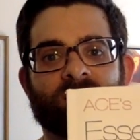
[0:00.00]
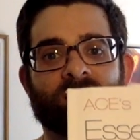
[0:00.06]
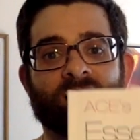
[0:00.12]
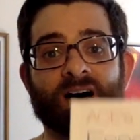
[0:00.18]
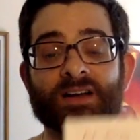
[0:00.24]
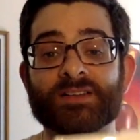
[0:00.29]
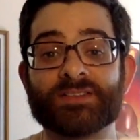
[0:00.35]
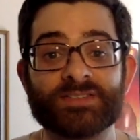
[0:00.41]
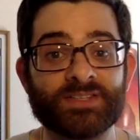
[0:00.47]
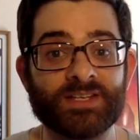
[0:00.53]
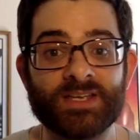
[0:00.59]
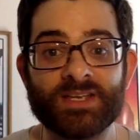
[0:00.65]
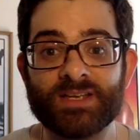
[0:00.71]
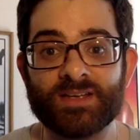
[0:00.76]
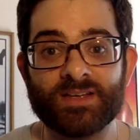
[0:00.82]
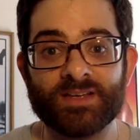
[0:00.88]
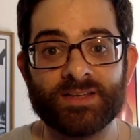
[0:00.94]

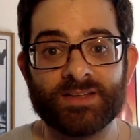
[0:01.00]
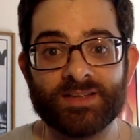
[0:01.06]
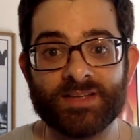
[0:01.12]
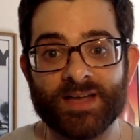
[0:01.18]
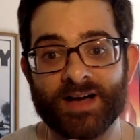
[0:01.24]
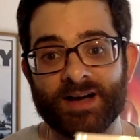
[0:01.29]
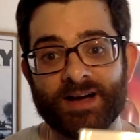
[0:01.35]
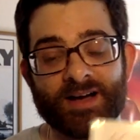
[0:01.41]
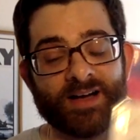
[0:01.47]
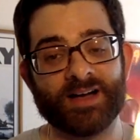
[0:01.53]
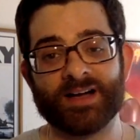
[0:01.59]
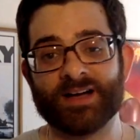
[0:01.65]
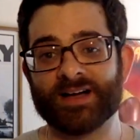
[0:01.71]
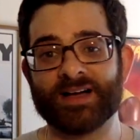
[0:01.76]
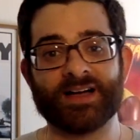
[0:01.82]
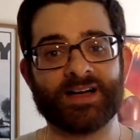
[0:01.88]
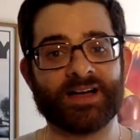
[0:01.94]
Honestly,
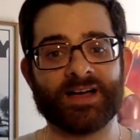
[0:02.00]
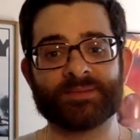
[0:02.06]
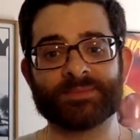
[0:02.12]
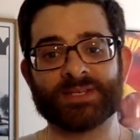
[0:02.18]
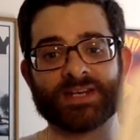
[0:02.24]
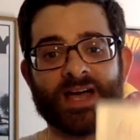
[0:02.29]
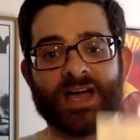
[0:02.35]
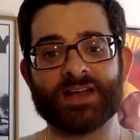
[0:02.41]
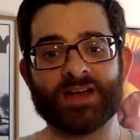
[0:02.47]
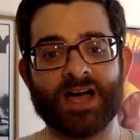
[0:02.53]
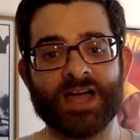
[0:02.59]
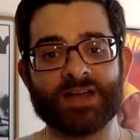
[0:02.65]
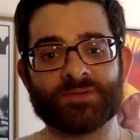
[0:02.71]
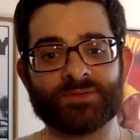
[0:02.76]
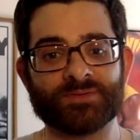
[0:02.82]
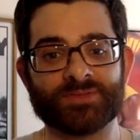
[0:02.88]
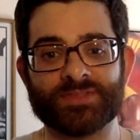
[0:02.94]
I
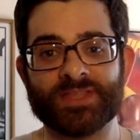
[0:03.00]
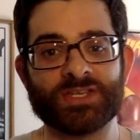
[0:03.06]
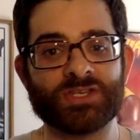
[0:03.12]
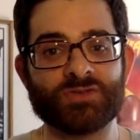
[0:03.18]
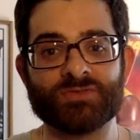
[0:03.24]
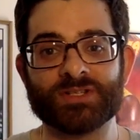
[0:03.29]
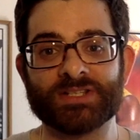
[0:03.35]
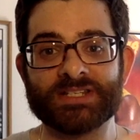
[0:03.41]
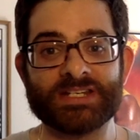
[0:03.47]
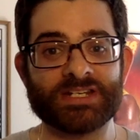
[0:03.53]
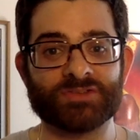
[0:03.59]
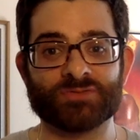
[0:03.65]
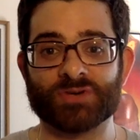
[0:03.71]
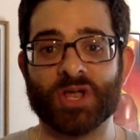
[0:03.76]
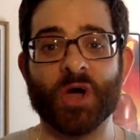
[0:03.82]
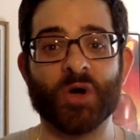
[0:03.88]
don't think you really need to